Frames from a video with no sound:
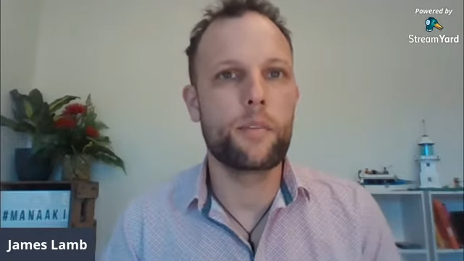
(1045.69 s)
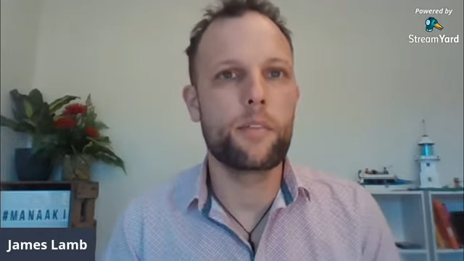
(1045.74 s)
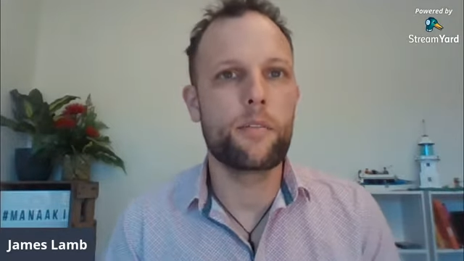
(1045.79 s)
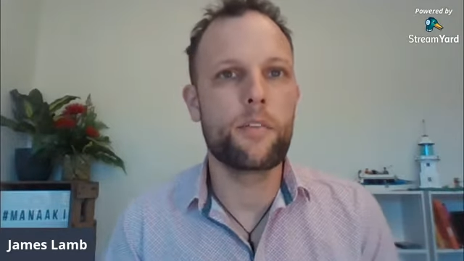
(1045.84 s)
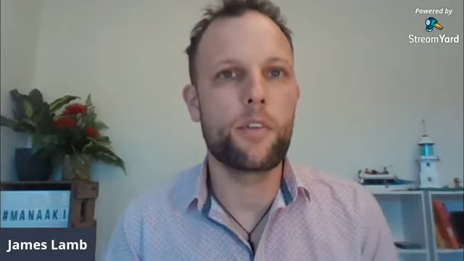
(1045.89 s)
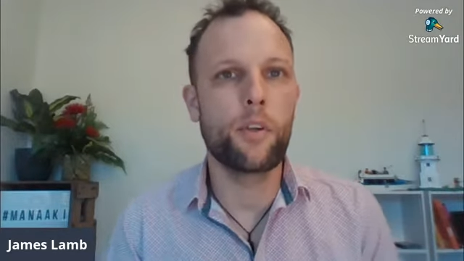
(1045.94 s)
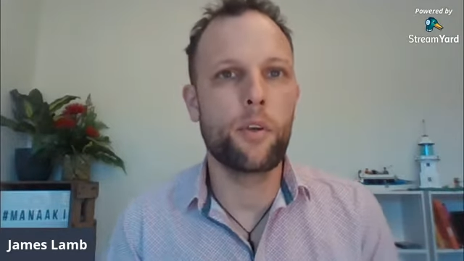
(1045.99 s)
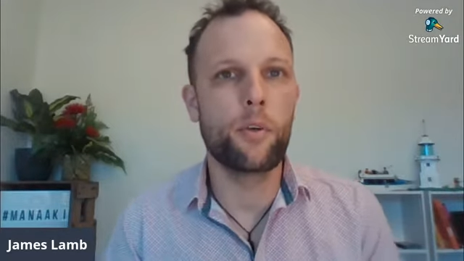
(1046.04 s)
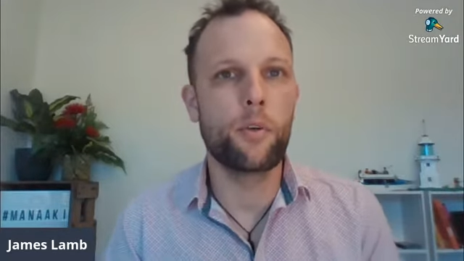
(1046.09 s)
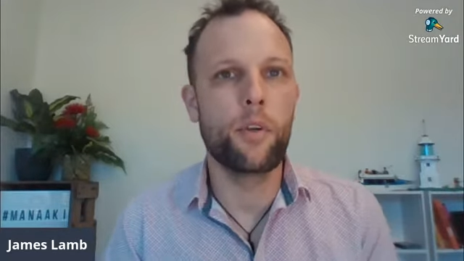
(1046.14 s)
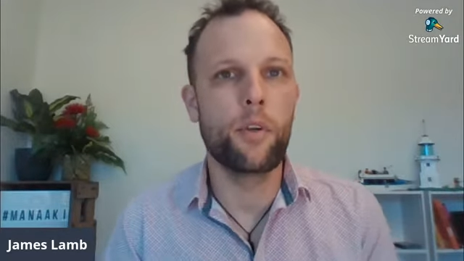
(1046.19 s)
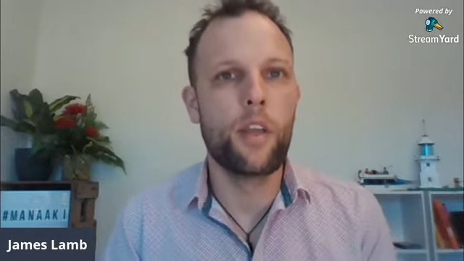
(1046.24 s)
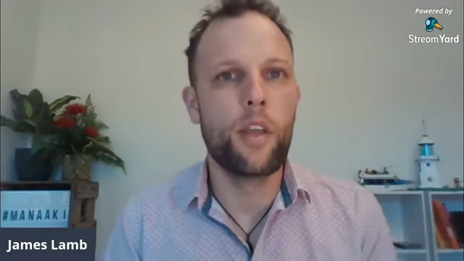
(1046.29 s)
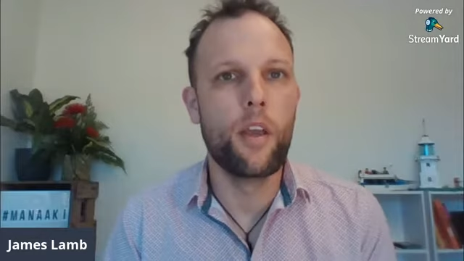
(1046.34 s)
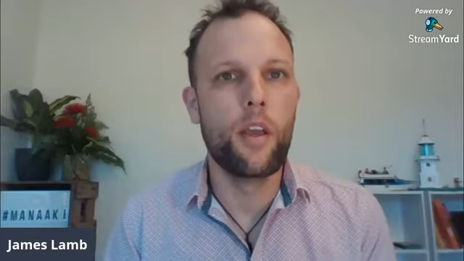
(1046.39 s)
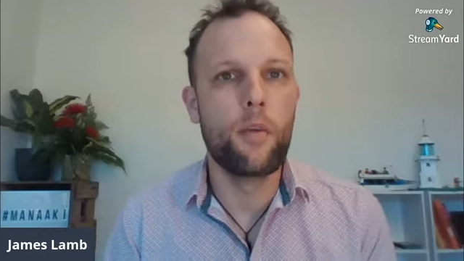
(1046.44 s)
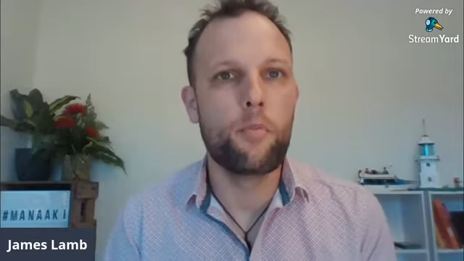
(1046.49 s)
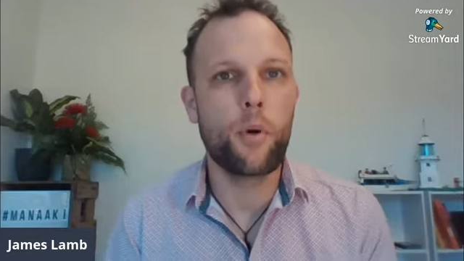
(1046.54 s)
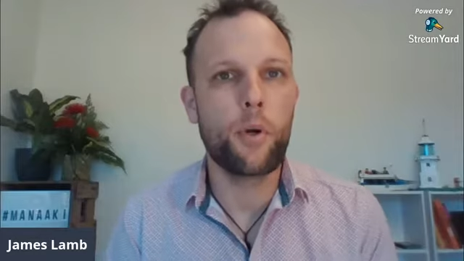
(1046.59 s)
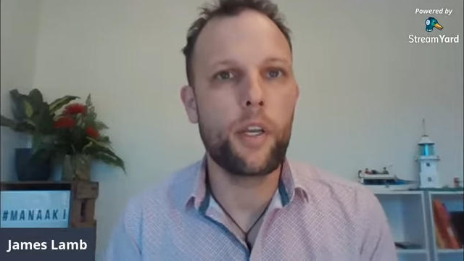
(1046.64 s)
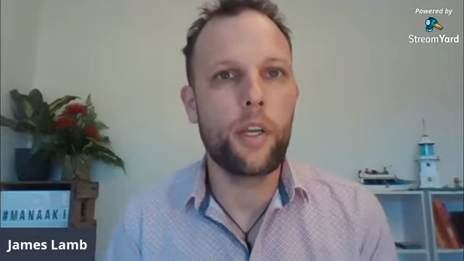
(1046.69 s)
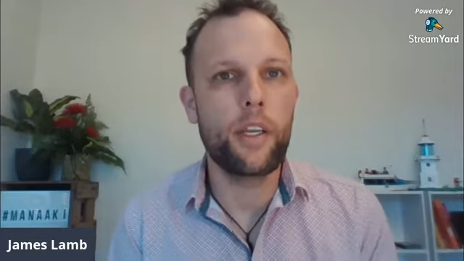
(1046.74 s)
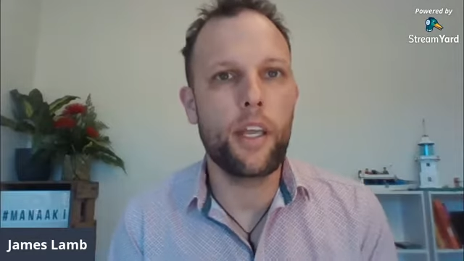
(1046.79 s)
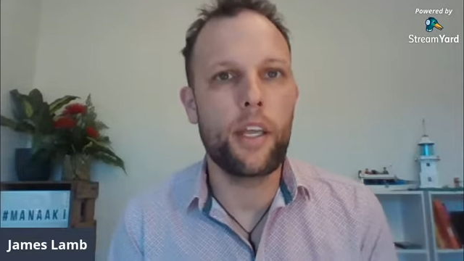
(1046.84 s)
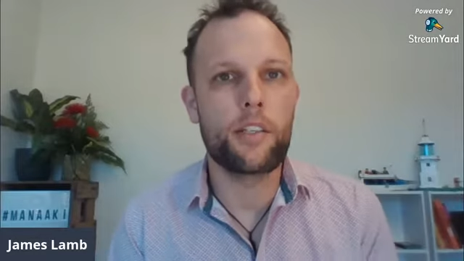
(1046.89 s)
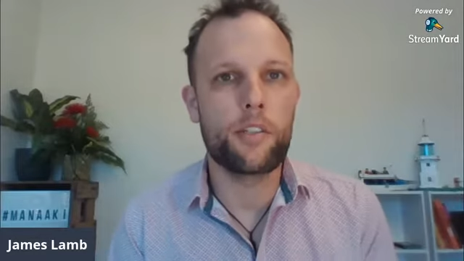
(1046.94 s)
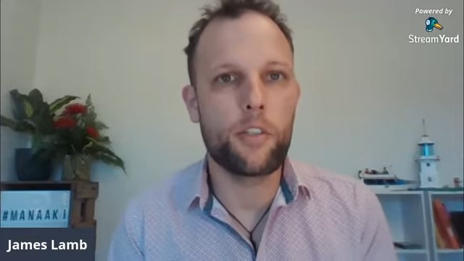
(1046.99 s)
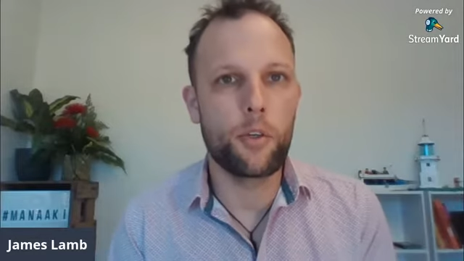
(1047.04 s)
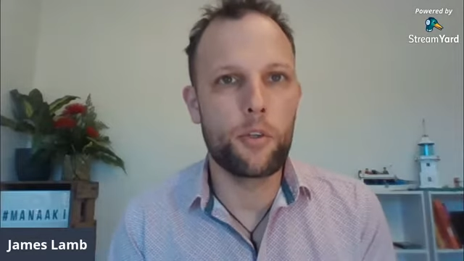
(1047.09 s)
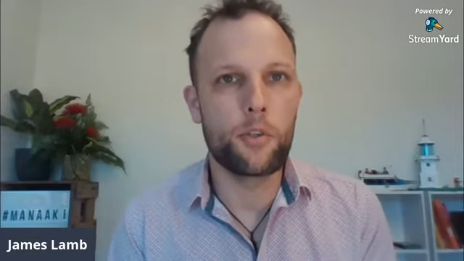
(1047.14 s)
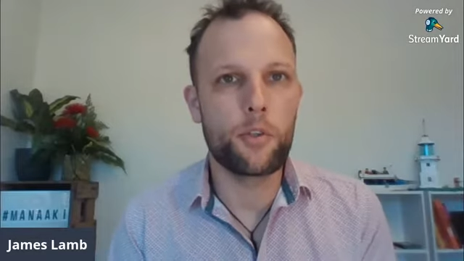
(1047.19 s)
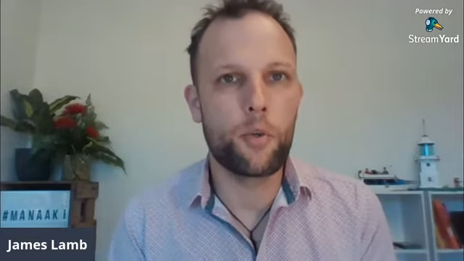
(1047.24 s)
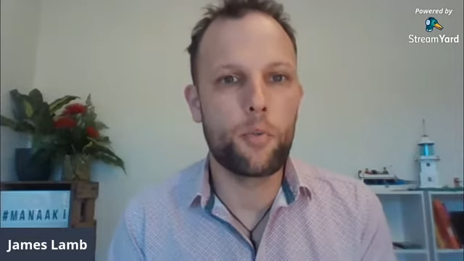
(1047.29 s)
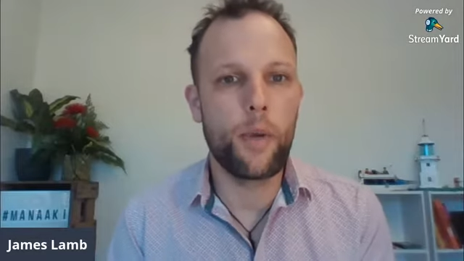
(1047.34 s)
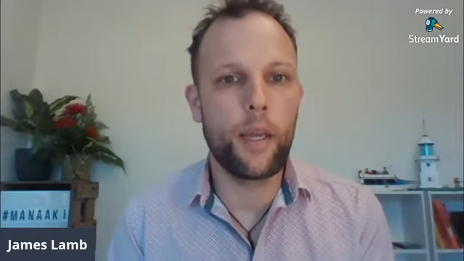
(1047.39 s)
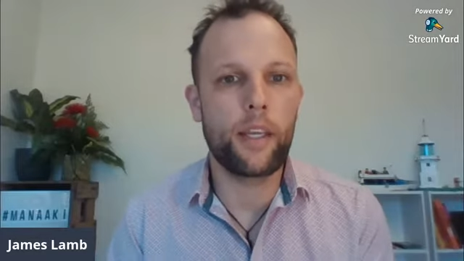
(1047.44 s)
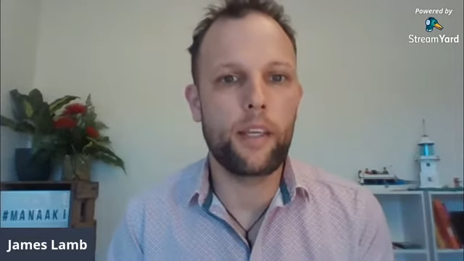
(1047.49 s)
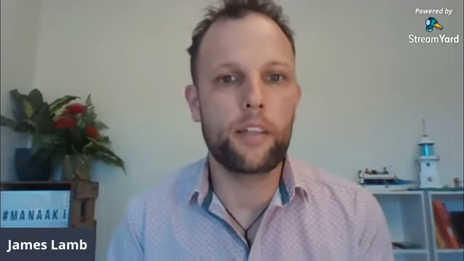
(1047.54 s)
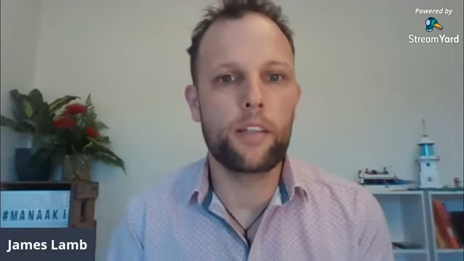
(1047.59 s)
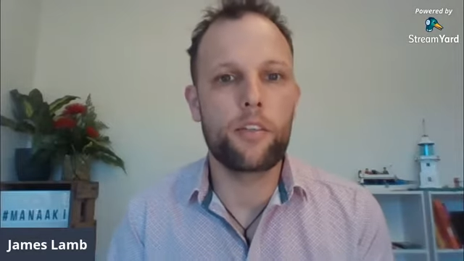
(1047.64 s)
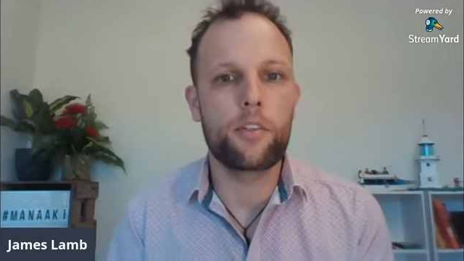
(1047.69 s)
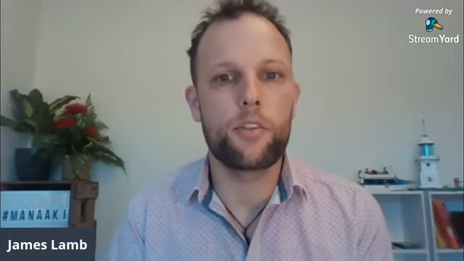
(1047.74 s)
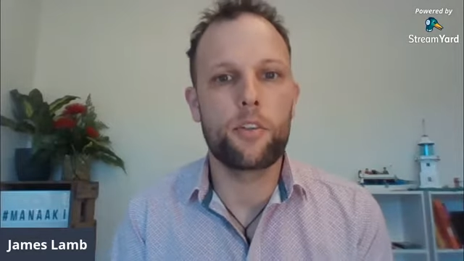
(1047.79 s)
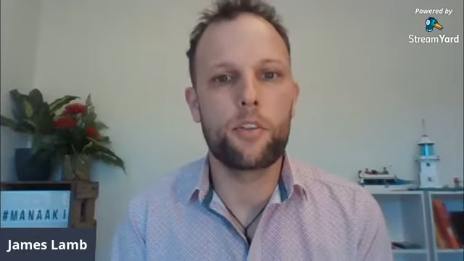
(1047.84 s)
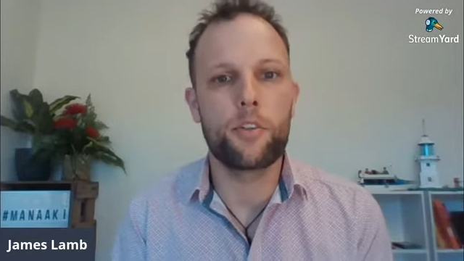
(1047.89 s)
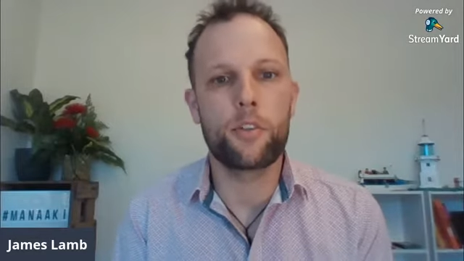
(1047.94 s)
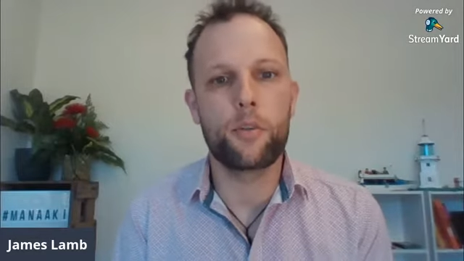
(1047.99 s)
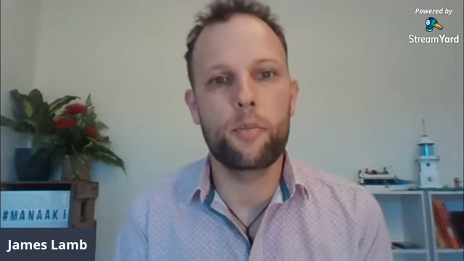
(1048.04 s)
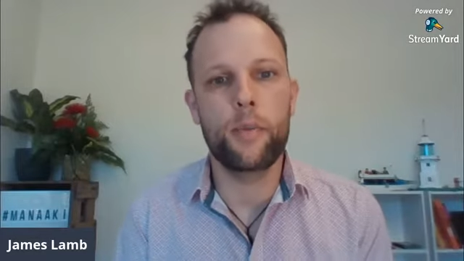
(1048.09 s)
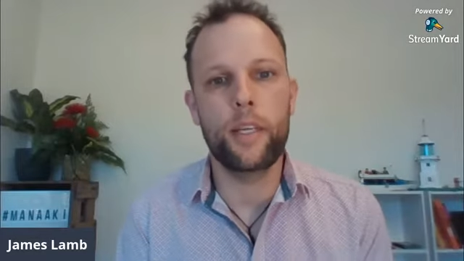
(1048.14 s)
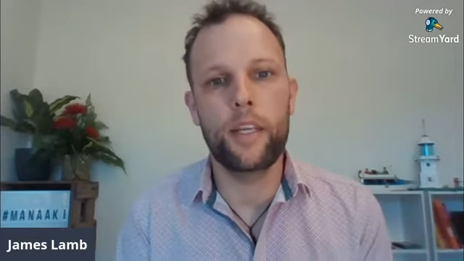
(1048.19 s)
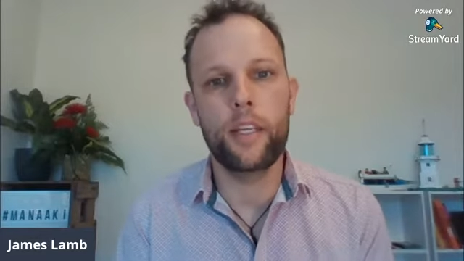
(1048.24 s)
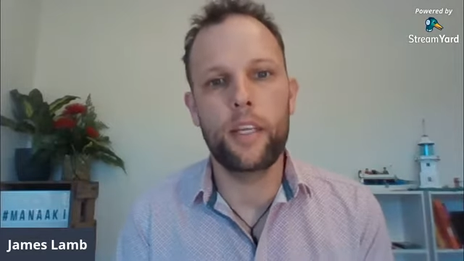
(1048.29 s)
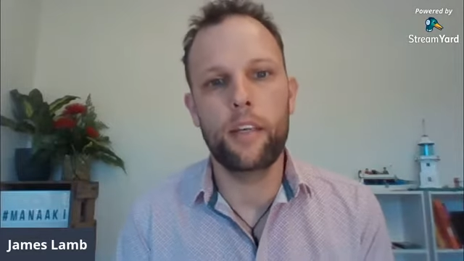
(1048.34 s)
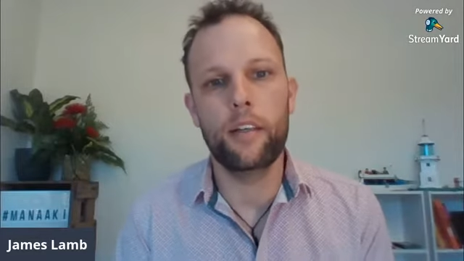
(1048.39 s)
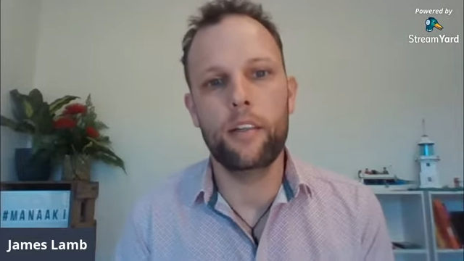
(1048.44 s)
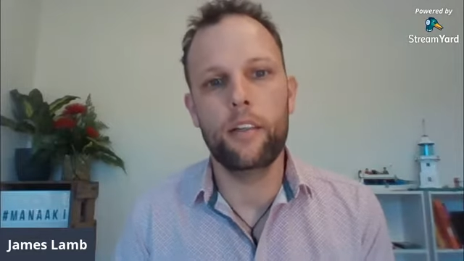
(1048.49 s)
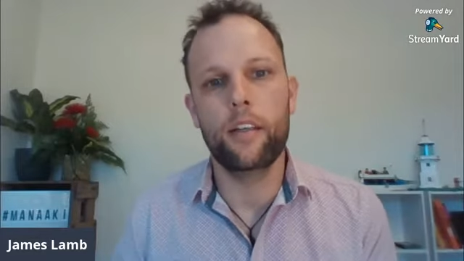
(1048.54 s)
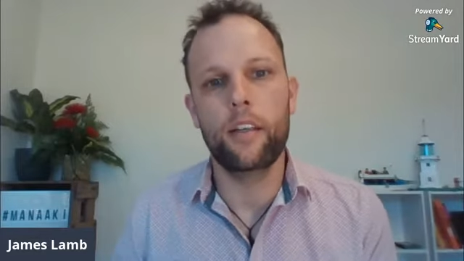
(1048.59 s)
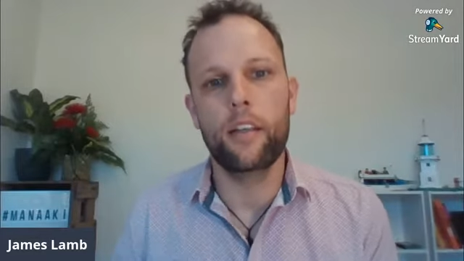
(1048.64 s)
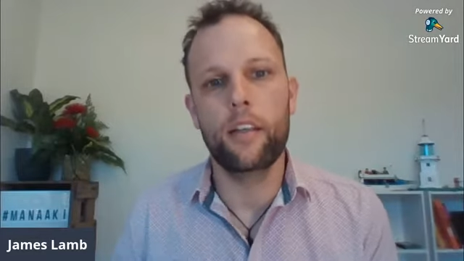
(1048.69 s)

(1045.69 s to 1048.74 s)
So putting that social back into social media,